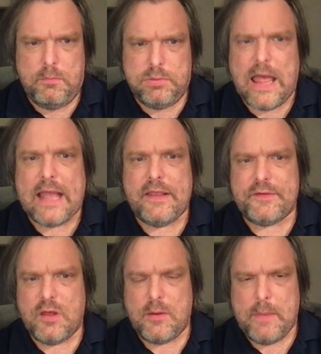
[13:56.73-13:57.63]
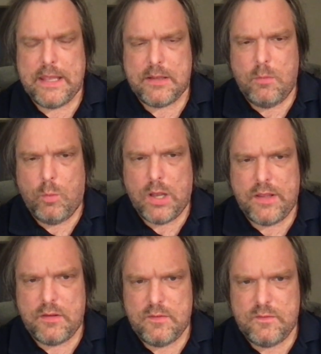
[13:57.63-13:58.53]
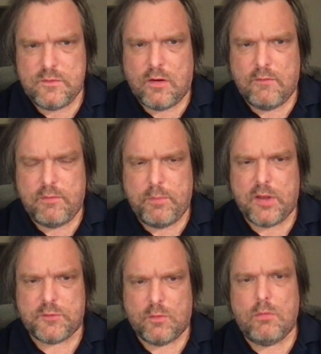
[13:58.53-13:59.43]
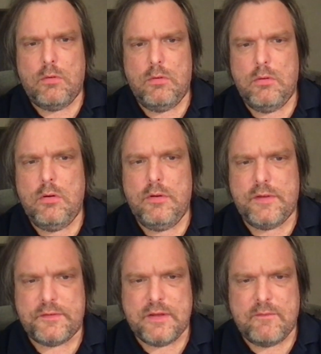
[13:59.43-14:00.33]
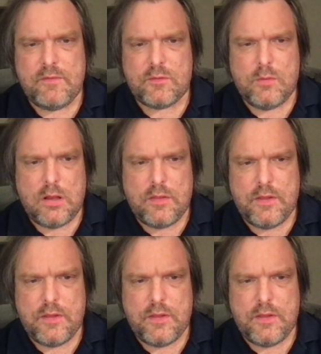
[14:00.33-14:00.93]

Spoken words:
black is going to make white solve a puzzle to save this queen. I